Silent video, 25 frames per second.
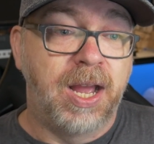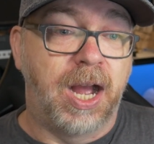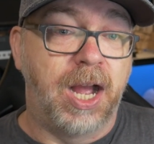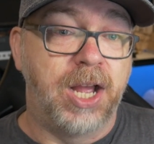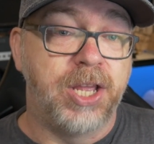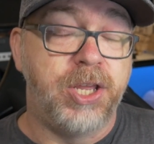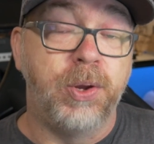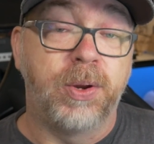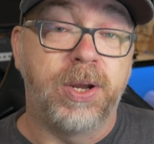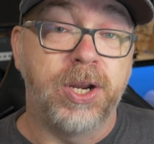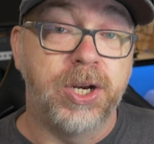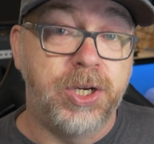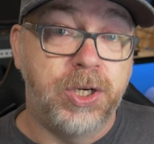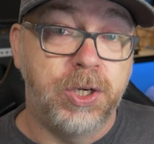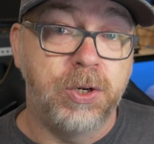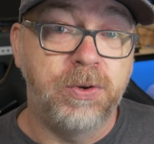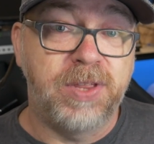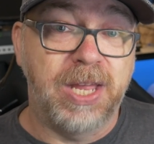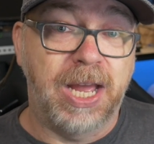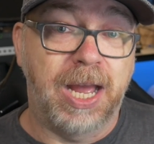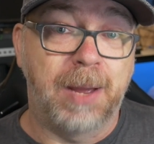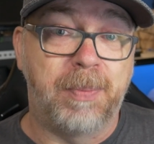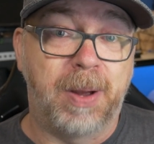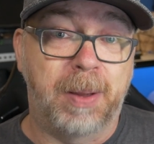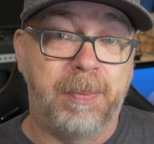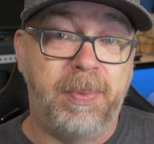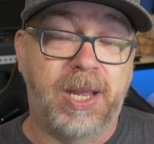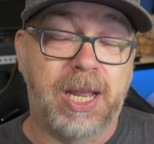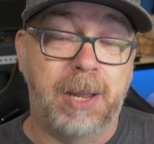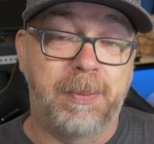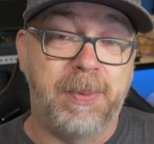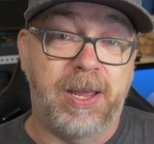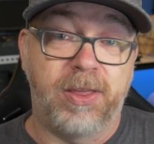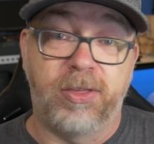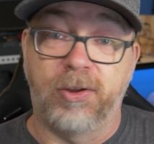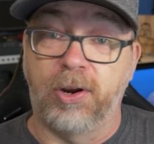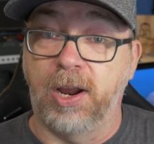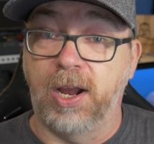uh, you can do that by
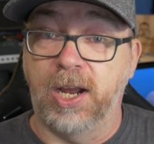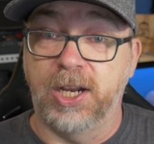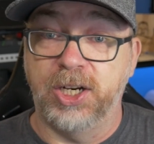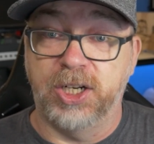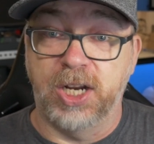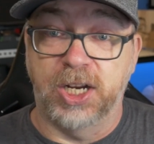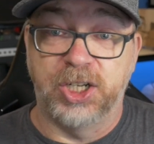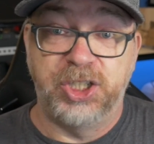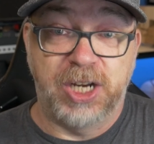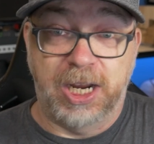becoming either a,